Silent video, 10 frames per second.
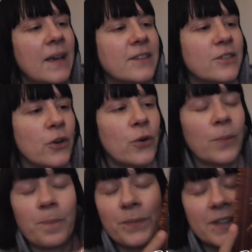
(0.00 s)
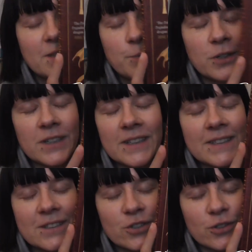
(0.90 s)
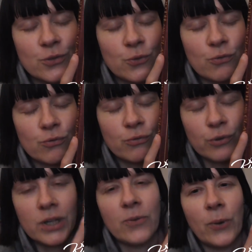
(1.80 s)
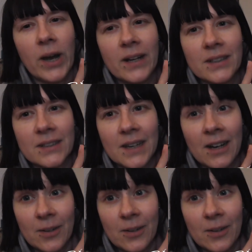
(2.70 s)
So this book is just really wild.